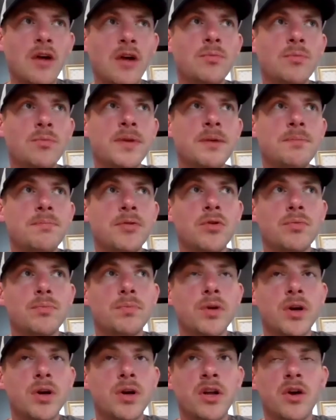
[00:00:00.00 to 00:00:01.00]
how do
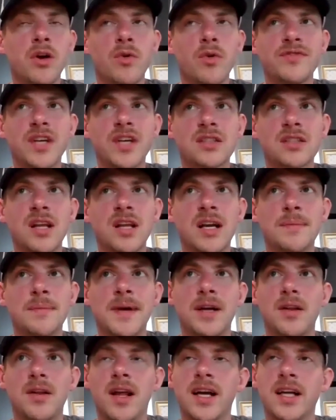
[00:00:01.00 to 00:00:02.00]
people, we've talked a lot
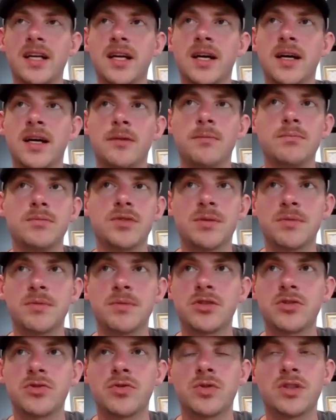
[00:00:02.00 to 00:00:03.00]
about like some of
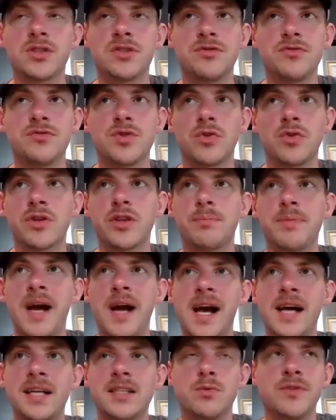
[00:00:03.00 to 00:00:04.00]
the stories you've told in the
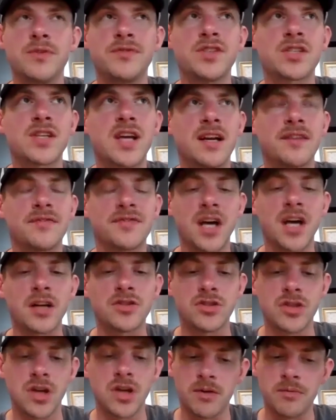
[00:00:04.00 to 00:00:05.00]
past, and we've just kind of
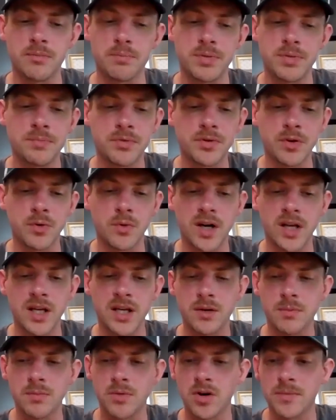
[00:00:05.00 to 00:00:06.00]
touched on them. People that want
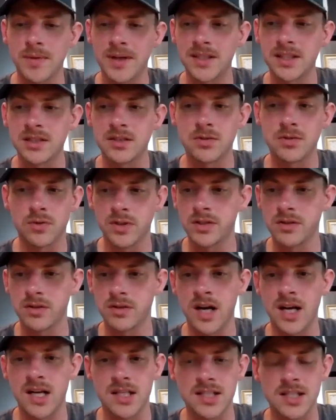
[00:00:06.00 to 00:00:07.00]
to hear more about these stories or
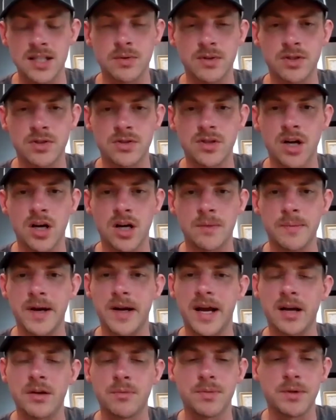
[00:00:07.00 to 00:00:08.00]
kind of see what you're talking
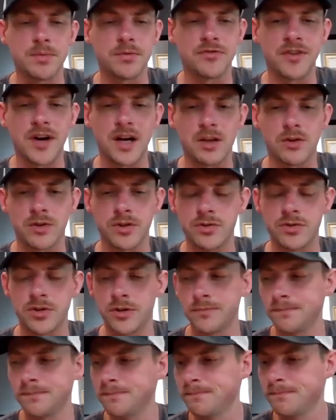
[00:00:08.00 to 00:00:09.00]
about, how do people follow you,
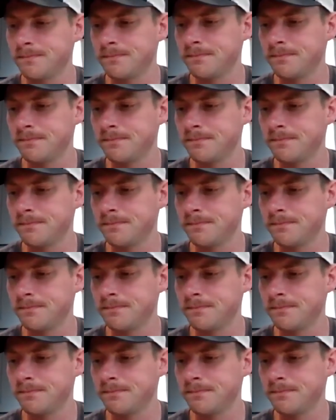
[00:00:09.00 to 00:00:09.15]
Joe?